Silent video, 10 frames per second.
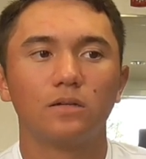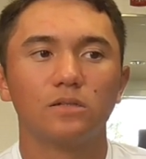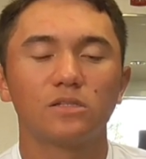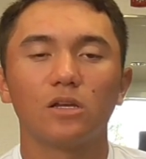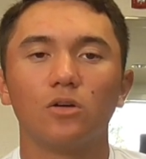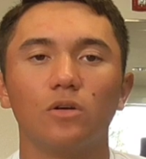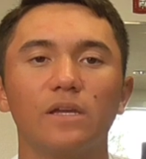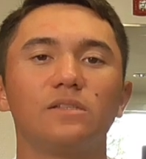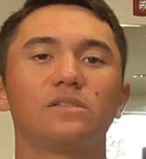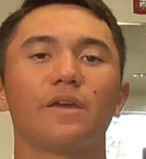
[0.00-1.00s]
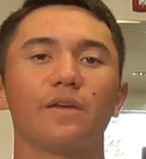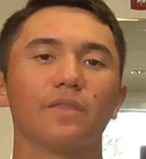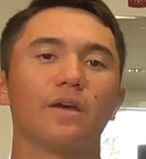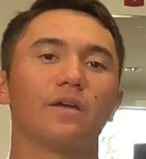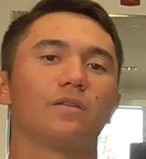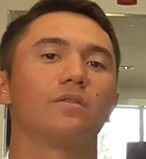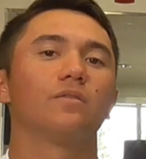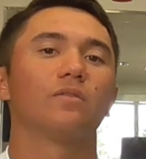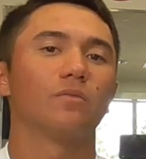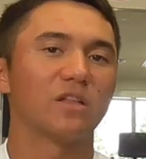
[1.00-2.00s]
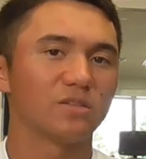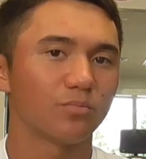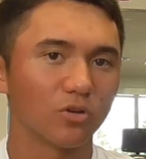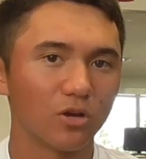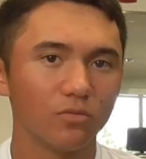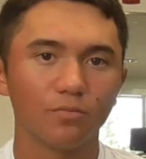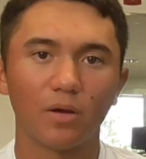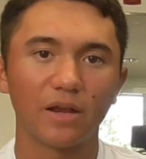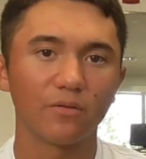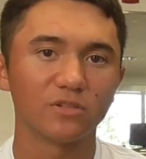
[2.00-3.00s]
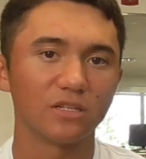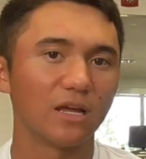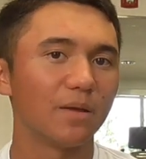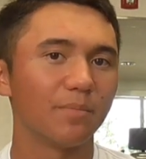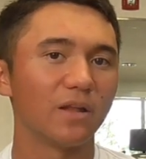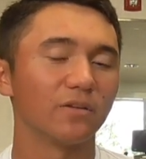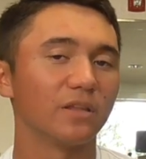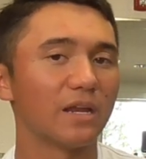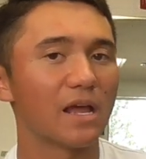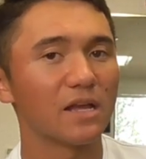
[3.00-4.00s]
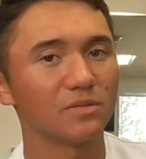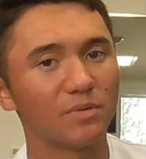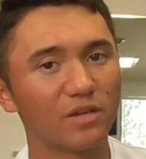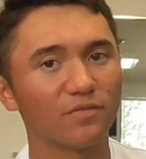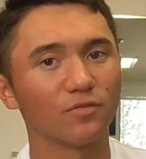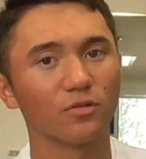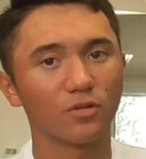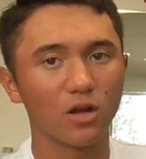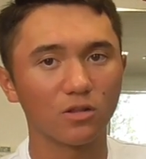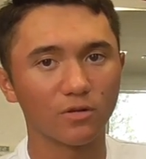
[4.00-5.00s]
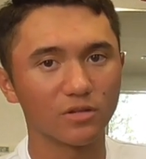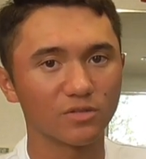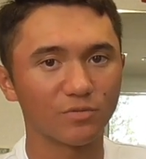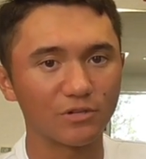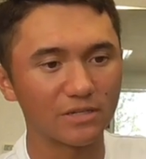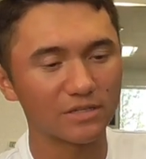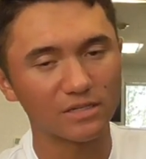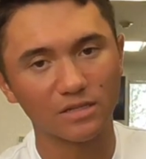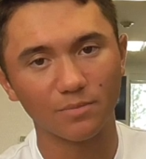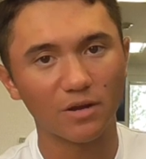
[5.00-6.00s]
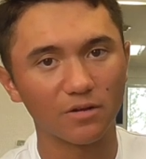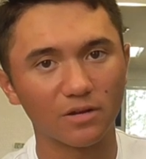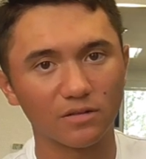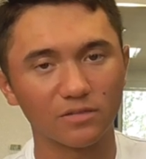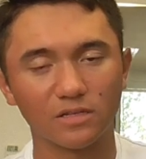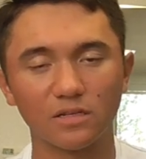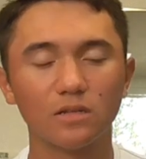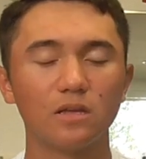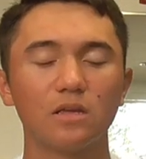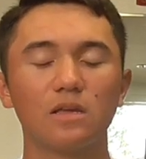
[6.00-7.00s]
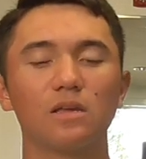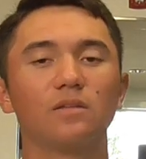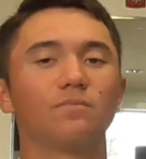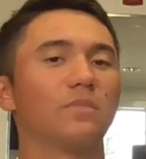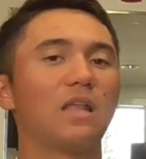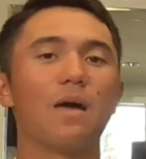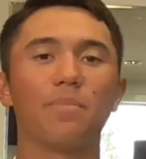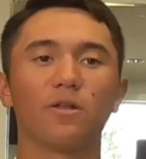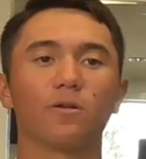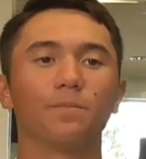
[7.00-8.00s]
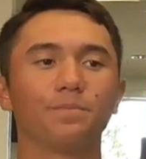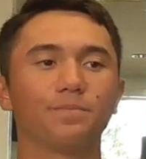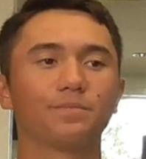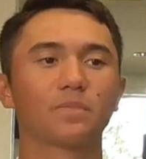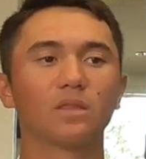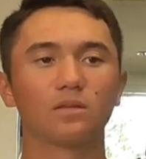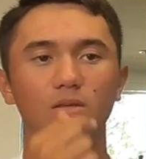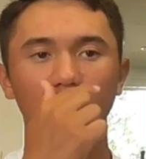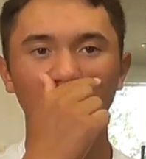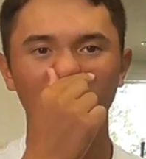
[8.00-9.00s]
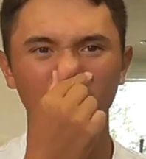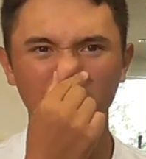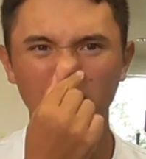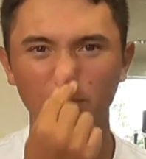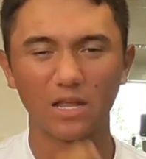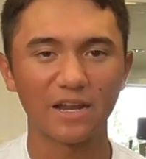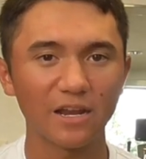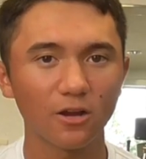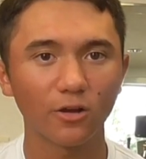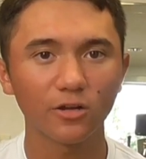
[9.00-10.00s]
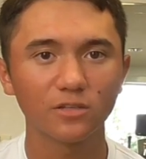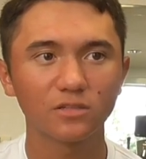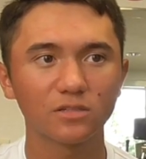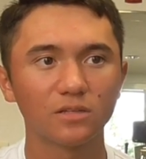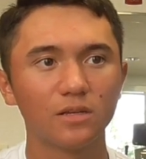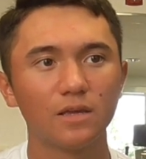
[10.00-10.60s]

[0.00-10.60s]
So in saying that, that's a pro. Putting was a lot better than it has been for Colorado Springs and the Byron Nelson. A lot better. Fixed up a lot of errors,